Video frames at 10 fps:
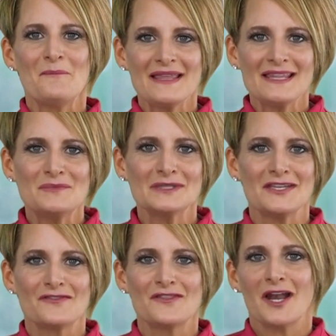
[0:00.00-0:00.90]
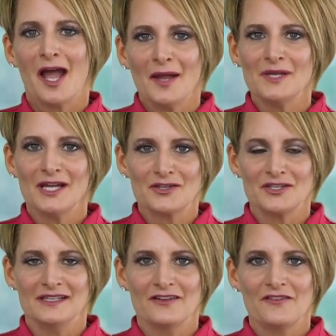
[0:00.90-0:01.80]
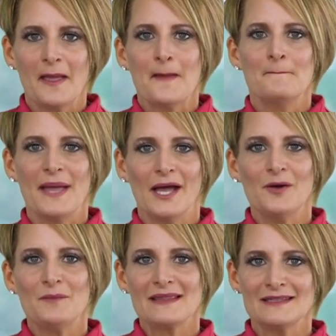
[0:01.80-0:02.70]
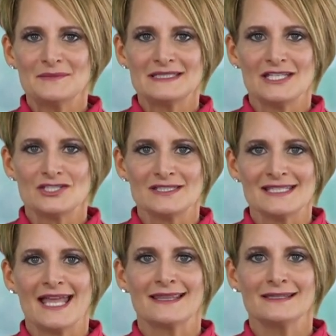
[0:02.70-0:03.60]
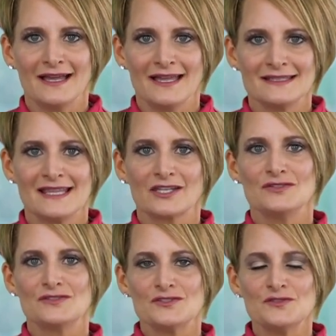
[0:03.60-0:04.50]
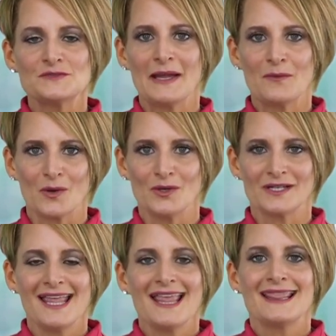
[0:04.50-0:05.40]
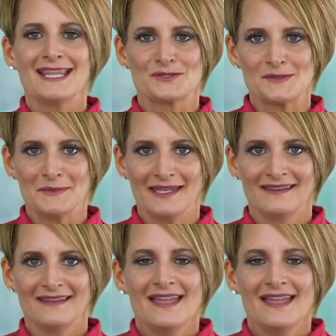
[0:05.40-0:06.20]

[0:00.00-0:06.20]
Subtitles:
Trapped by the belief that I'm not good enough, bound by the limitations and the lies that consumed my world, this was me.